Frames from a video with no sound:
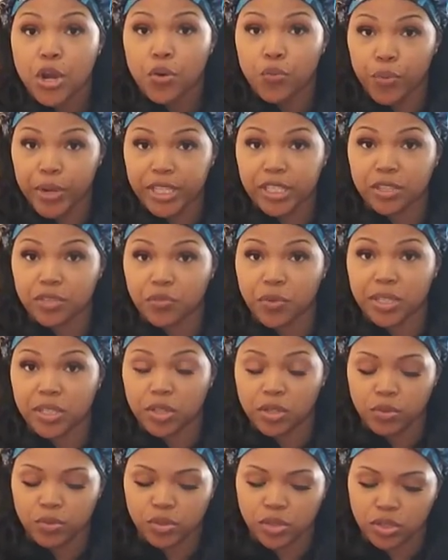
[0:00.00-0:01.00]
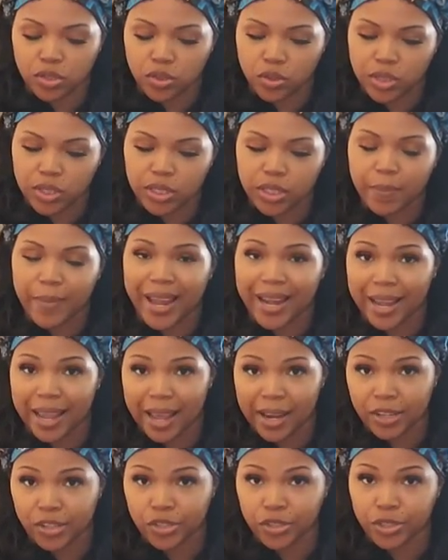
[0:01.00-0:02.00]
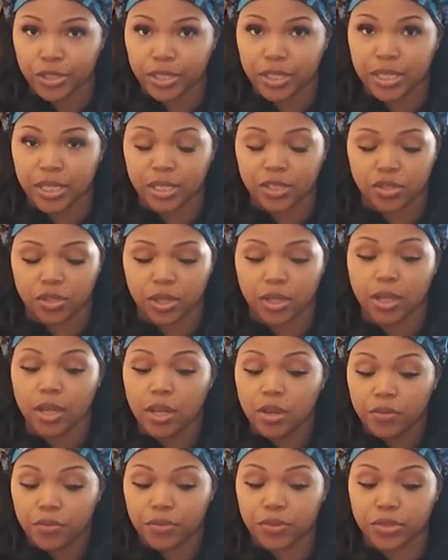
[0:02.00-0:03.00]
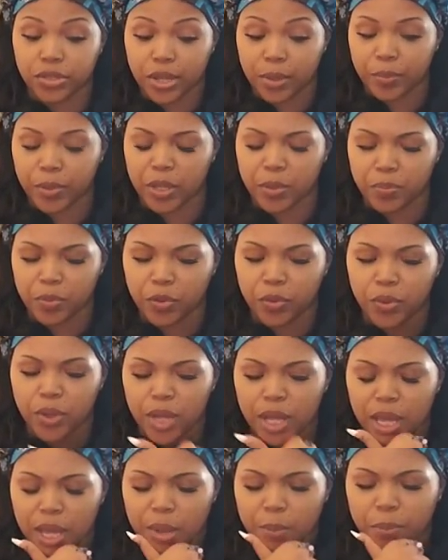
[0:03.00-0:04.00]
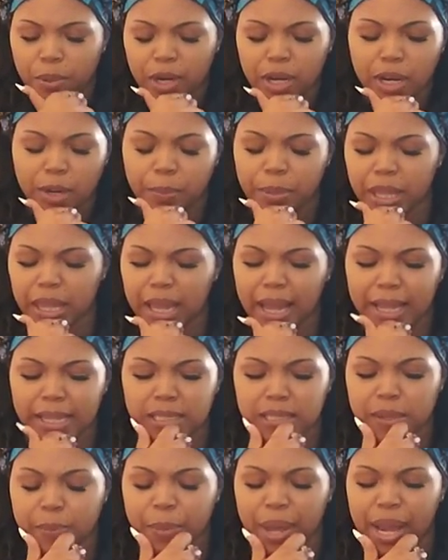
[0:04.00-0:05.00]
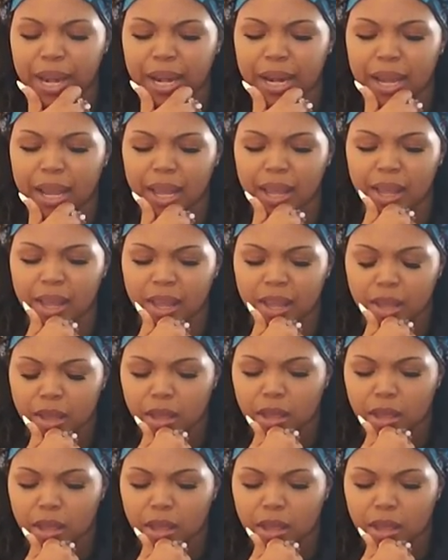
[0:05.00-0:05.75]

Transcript: reaches resolution so there's somebody out of jurisdiction for some people but it'd be like somebody that